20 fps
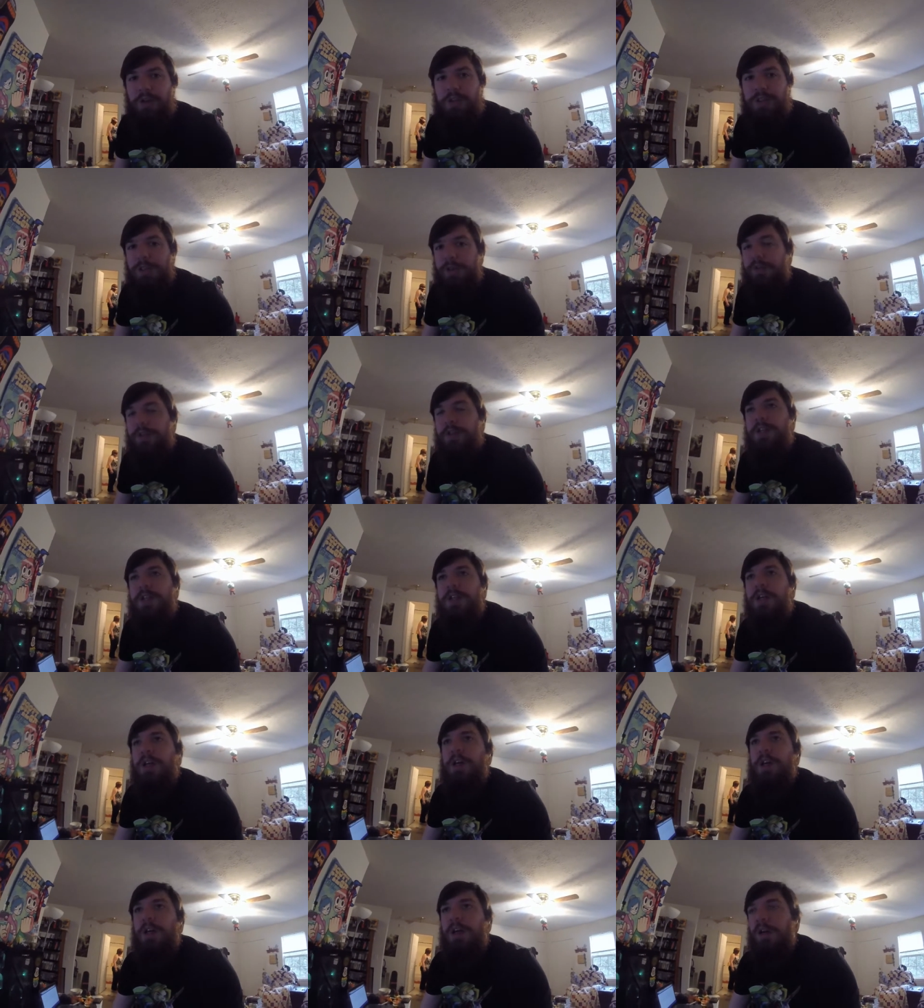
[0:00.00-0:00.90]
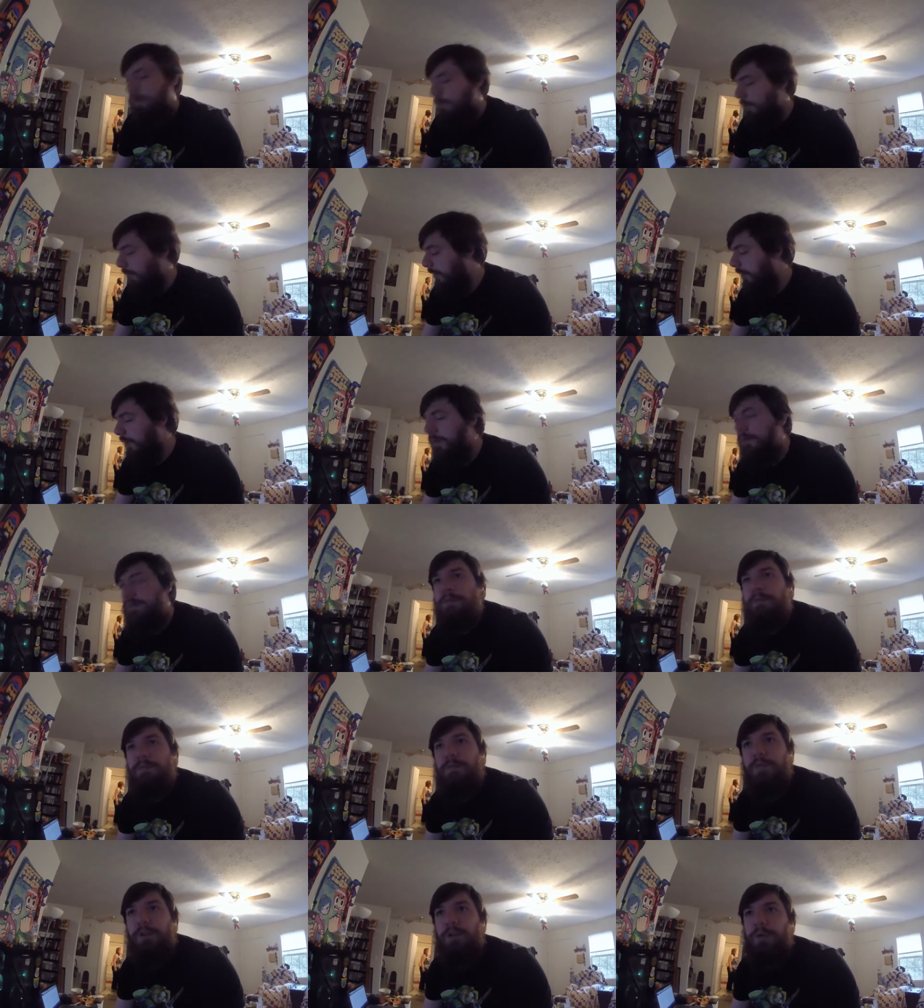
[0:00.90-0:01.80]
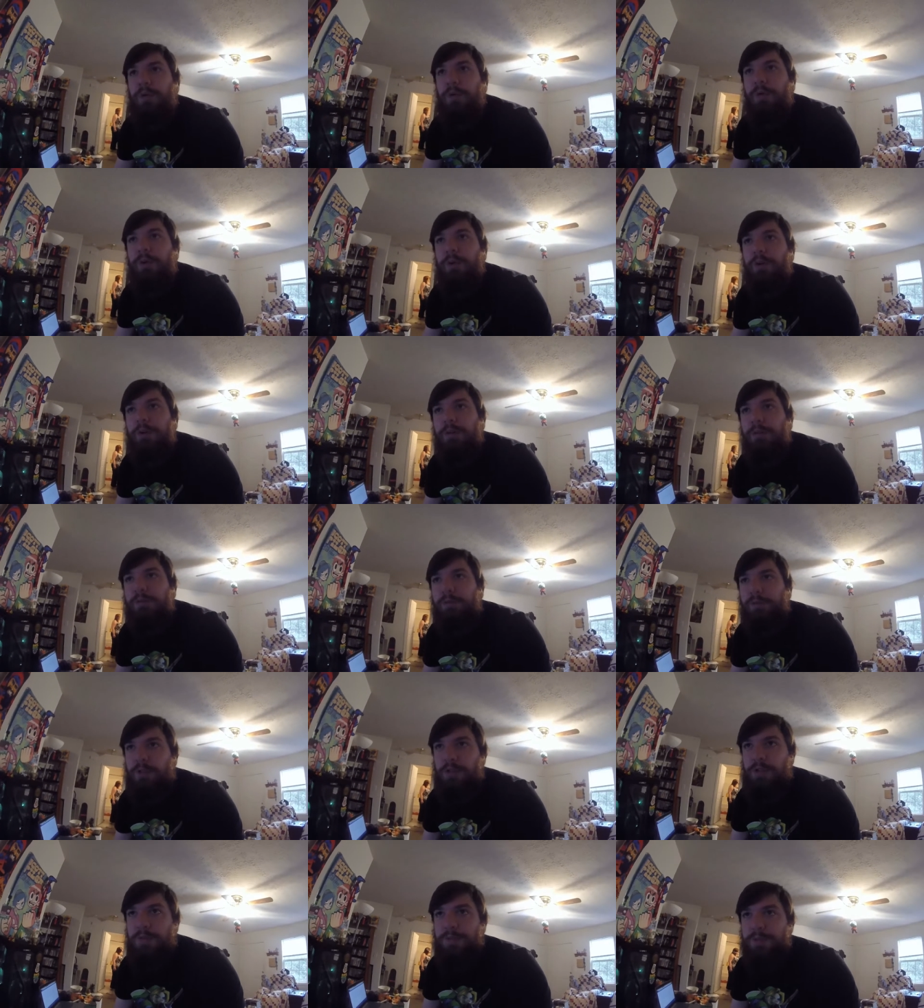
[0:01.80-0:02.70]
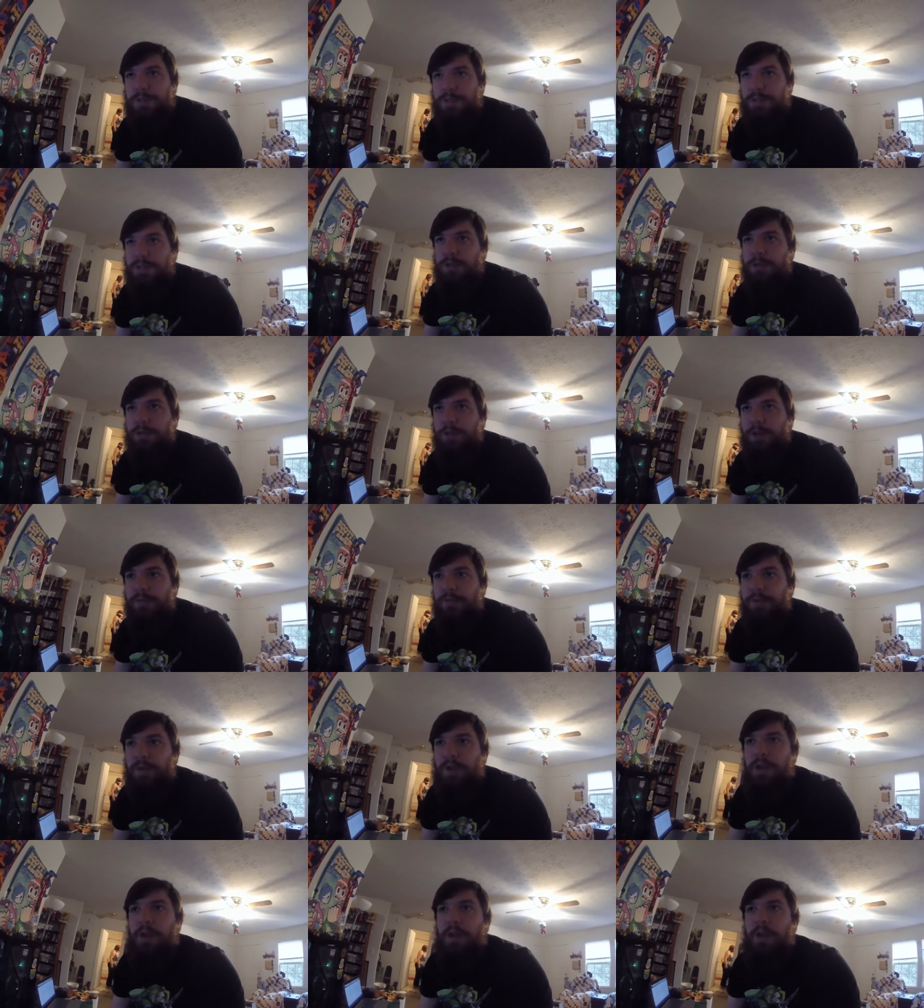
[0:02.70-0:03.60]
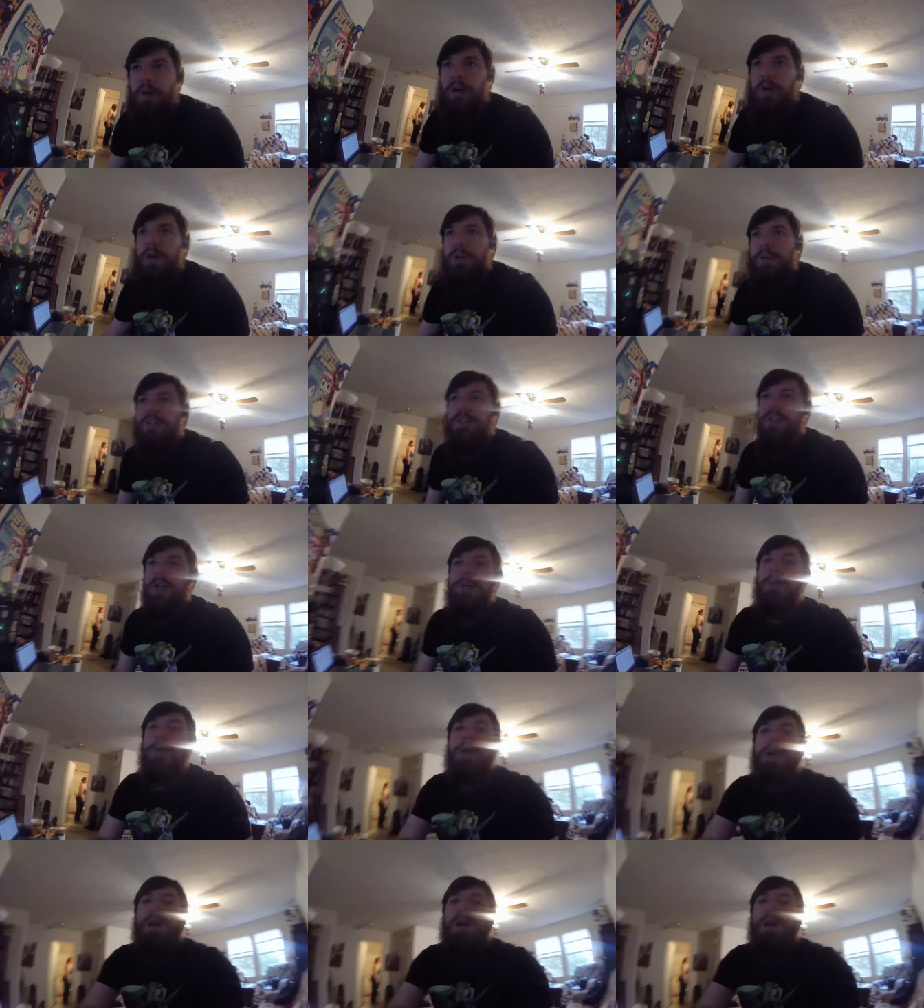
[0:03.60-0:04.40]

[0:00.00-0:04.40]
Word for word: series where I record Christmas stuff all the time,